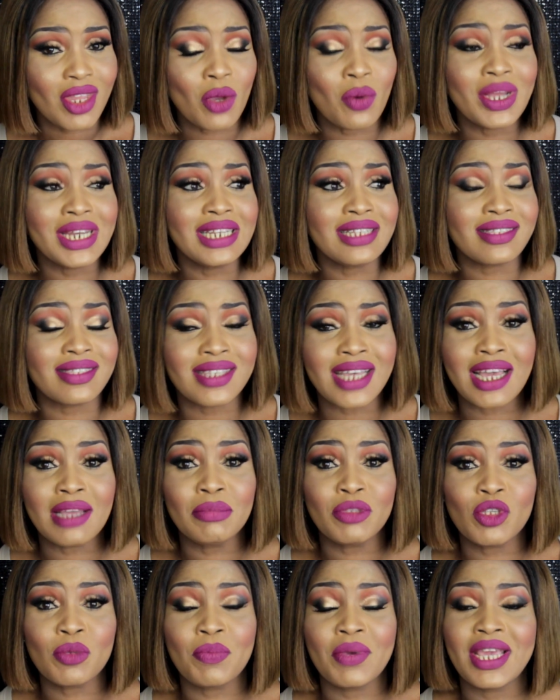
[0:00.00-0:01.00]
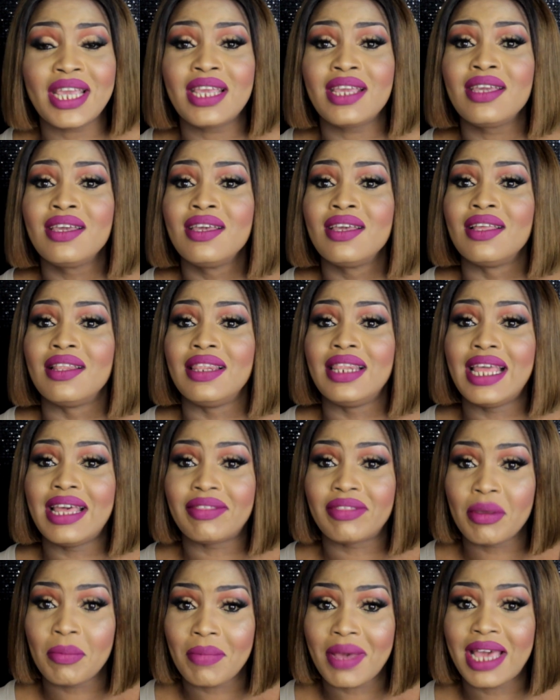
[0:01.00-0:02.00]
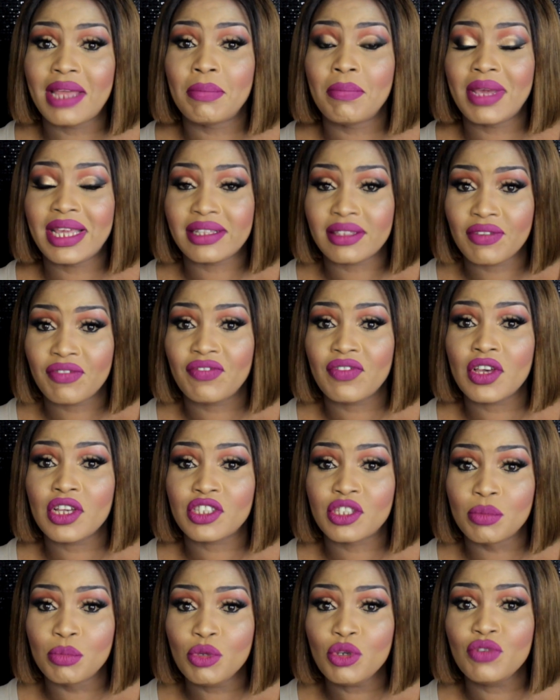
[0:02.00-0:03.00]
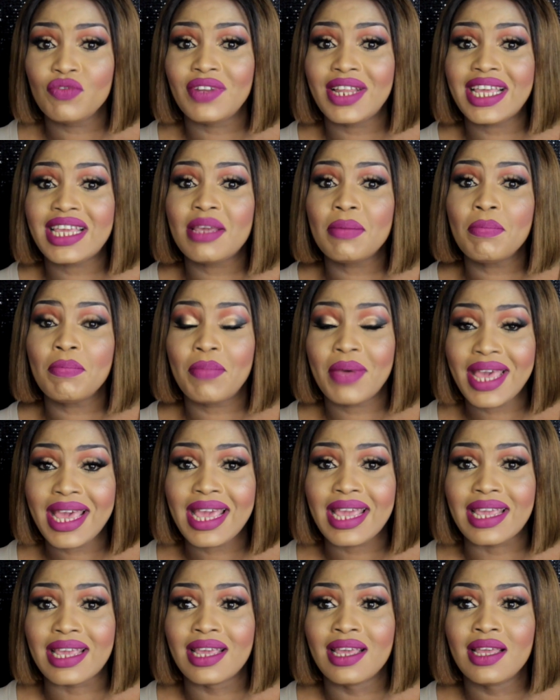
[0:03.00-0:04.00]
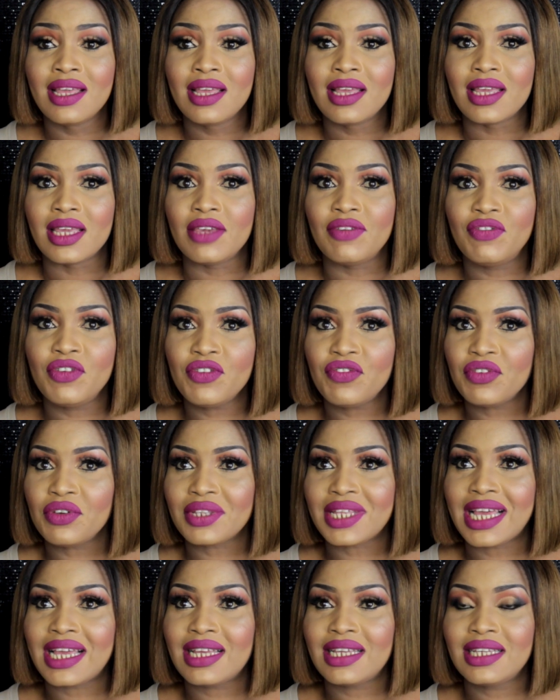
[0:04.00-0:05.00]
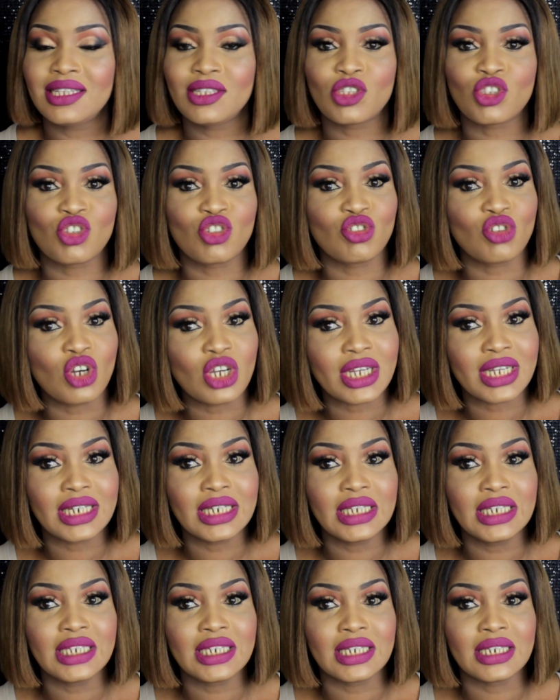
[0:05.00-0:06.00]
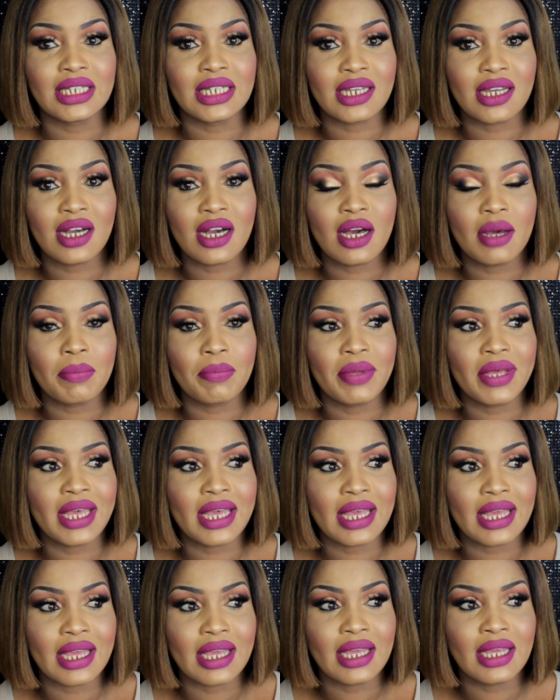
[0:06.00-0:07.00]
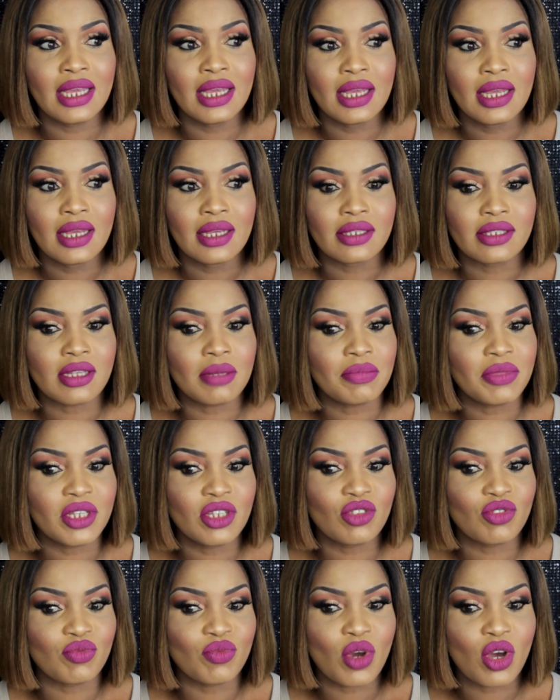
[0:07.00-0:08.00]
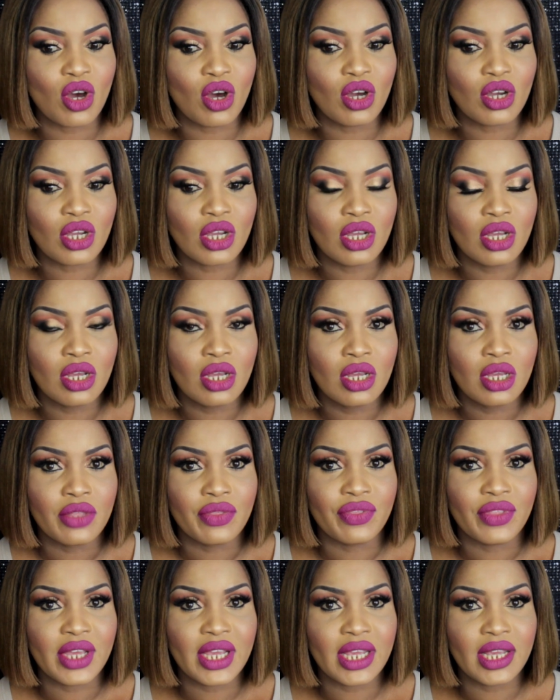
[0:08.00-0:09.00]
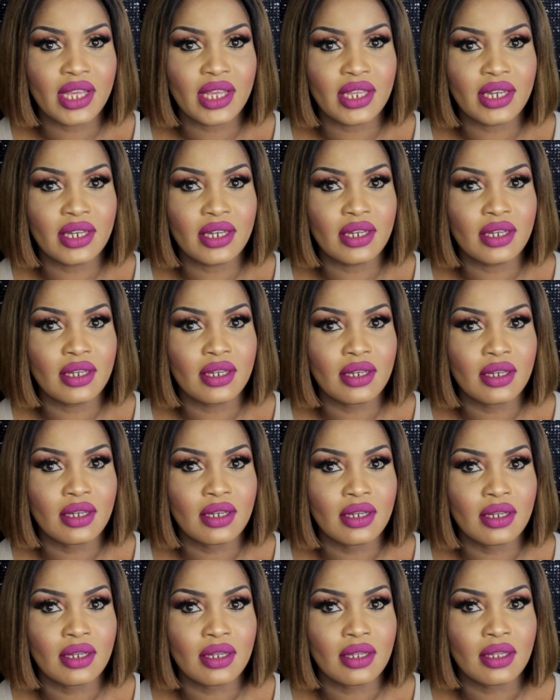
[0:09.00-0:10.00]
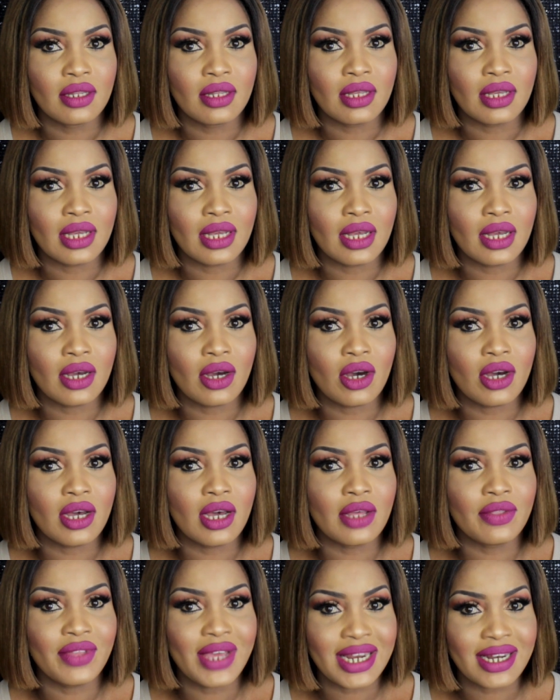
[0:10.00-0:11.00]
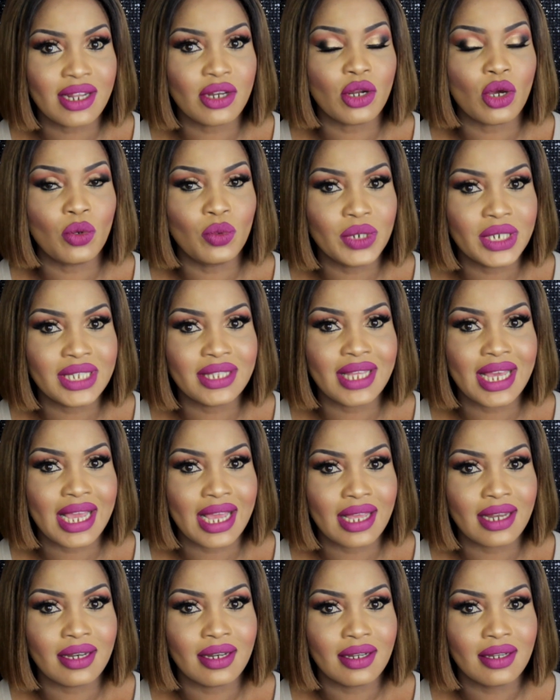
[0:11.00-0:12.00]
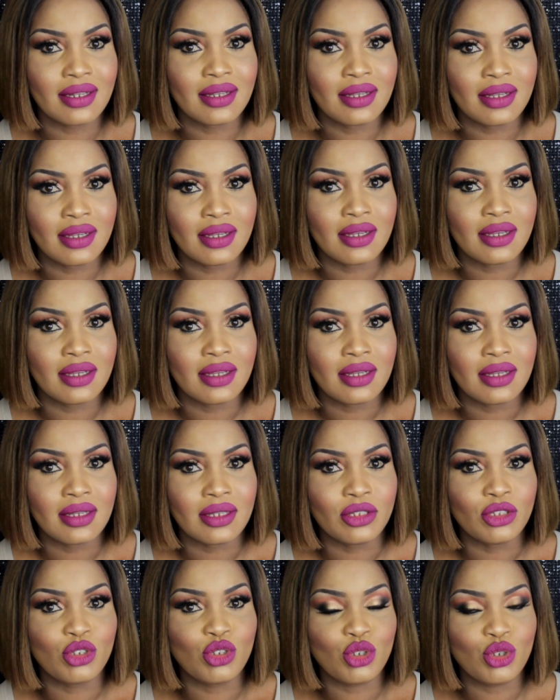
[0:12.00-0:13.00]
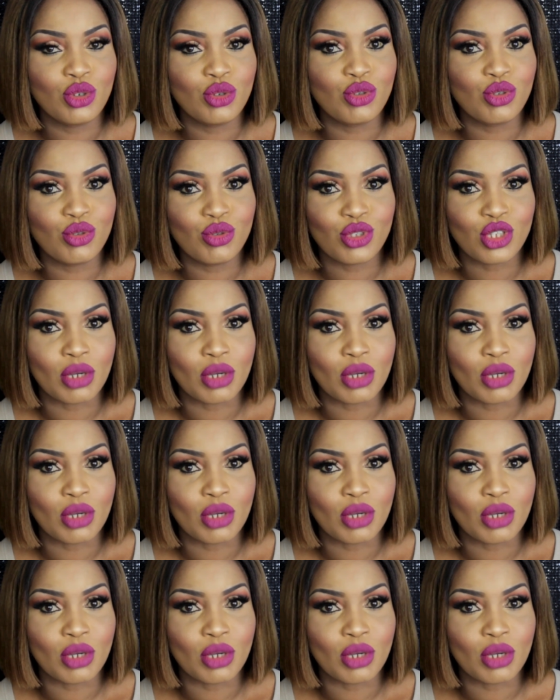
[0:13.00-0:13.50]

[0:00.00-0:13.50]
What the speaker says: When it's time to pay, let the man make the first move. Let him pay. If you feel that he's struggling and he can't pay, something's wrong, then and only then do you do